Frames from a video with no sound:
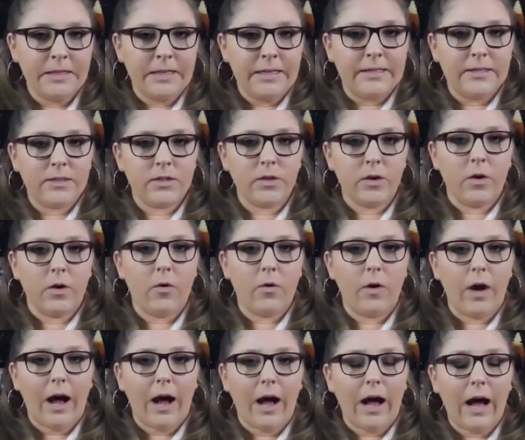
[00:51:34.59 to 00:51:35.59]

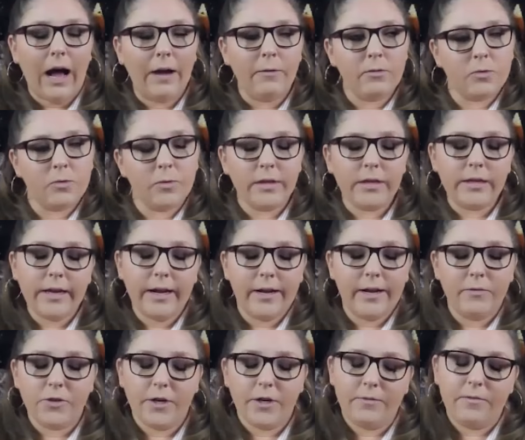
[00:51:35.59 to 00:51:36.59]
So I was really kind
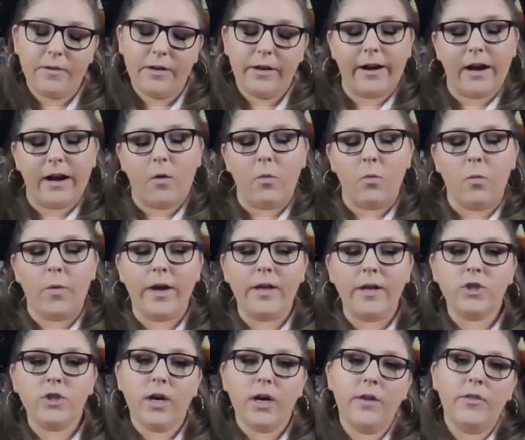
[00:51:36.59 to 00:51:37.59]
of trying to figure out
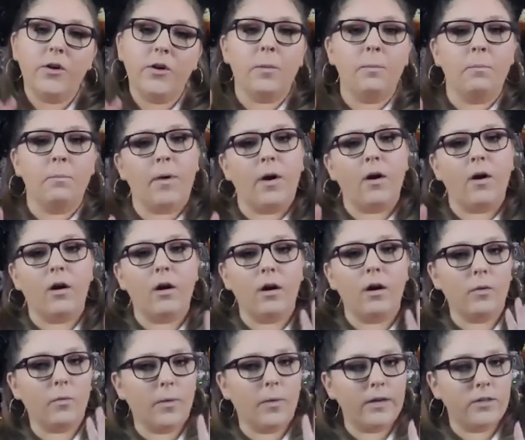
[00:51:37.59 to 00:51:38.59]
which other
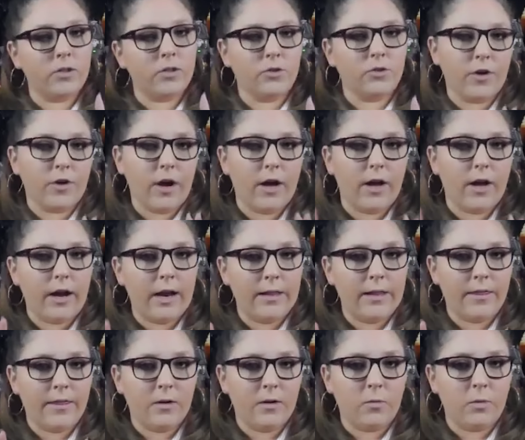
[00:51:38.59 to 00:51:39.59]
bar restaurant I
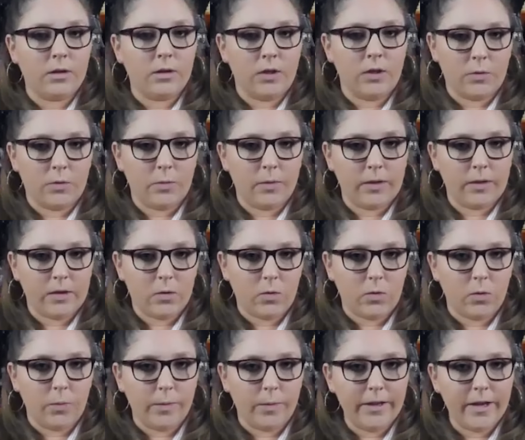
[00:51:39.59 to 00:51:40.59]
think would look really
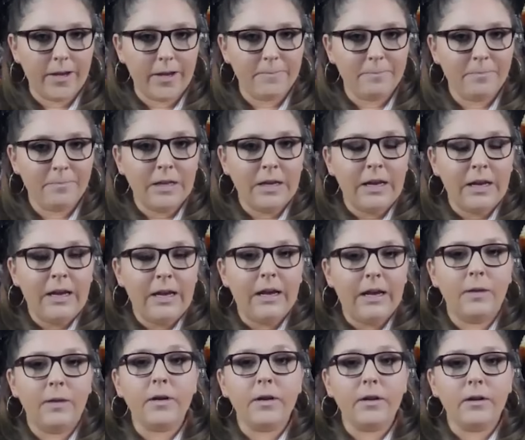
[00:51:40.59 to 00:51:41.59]
cool with it.
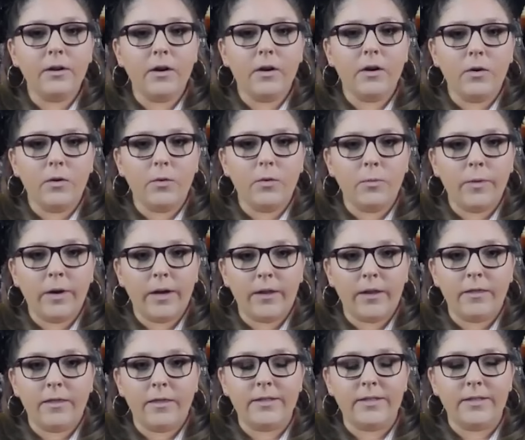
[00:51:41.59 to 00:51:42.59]
And I'm going to go
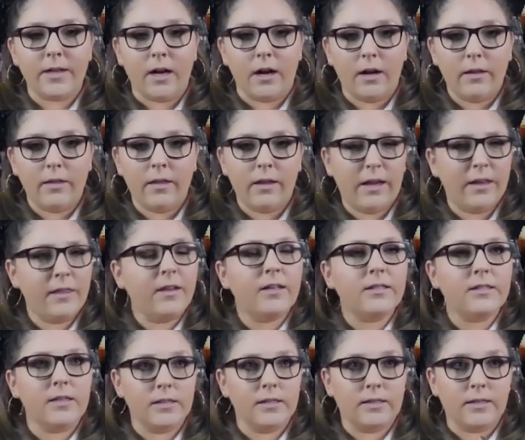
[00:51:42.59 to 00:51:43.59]
with the, I think
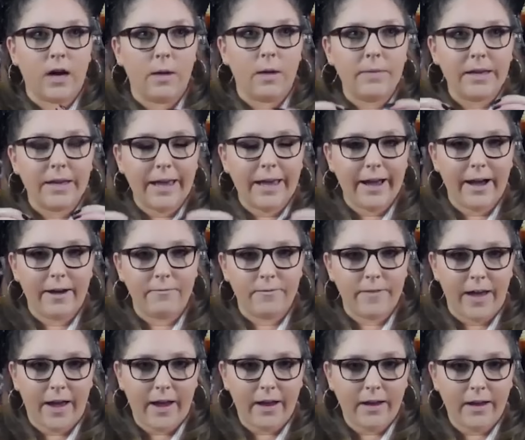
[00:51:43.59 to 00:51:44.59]
it's the Zombie Cafe,